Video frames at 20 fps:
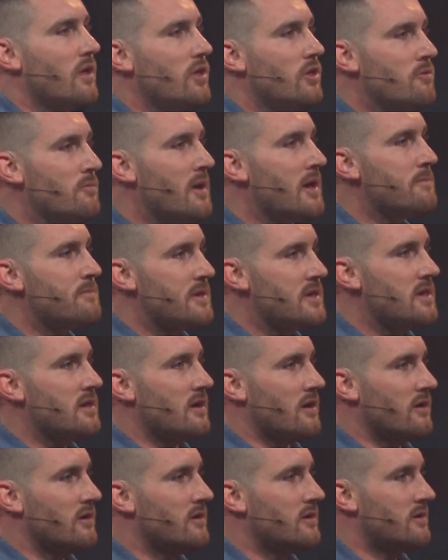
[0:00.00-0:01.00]
you may be
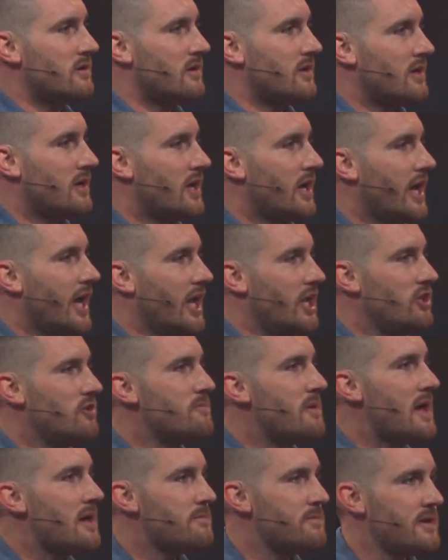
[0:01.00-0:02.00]
here and
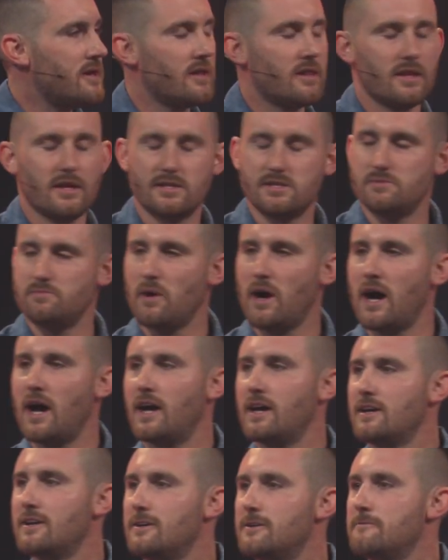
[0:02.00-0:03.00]
you may be in this
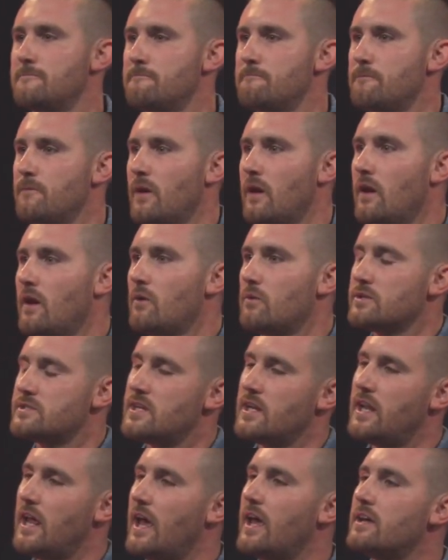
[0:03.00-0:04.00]
spot where
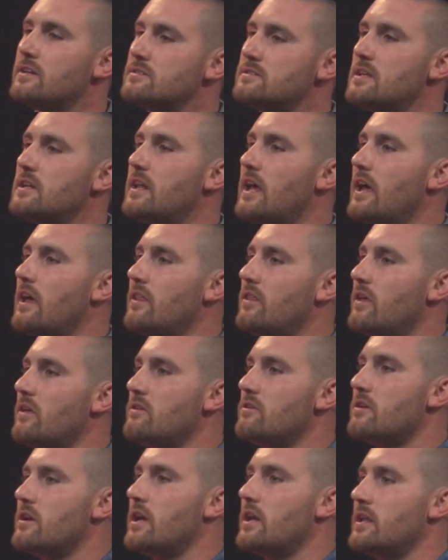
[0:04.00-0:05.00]
today is the day
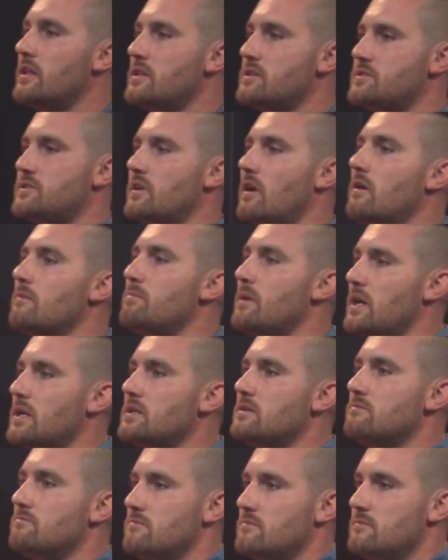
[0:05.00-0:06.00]
that you're hitting the start
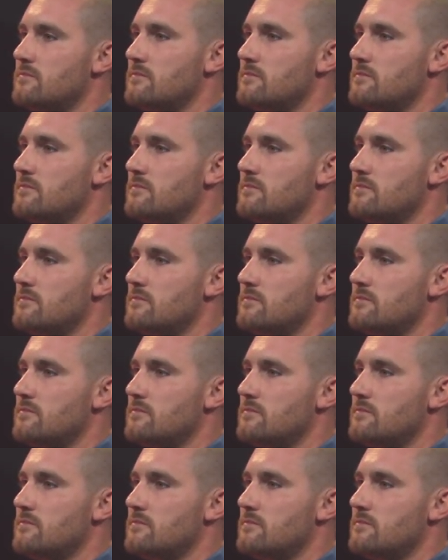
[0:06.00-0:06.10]
button.